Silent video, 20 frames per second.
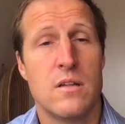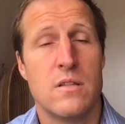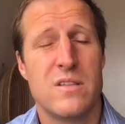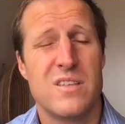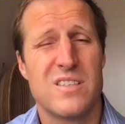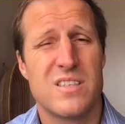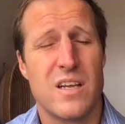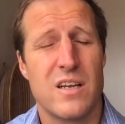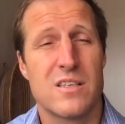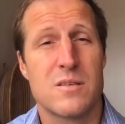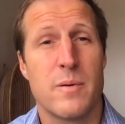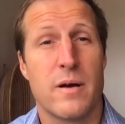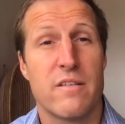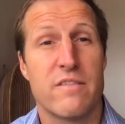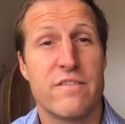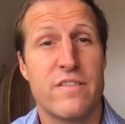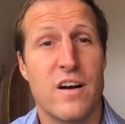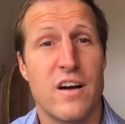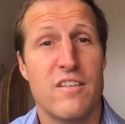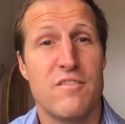This takes about
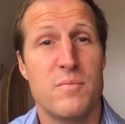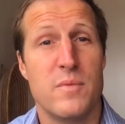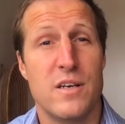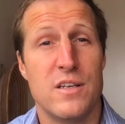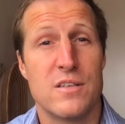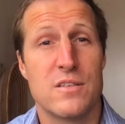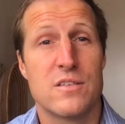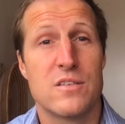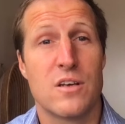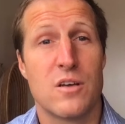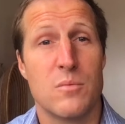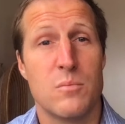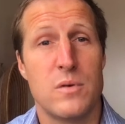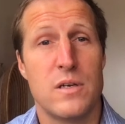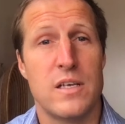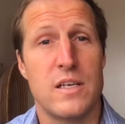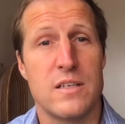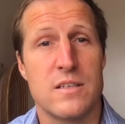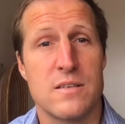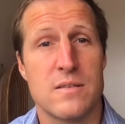5 minutes to
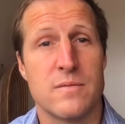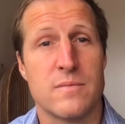complete.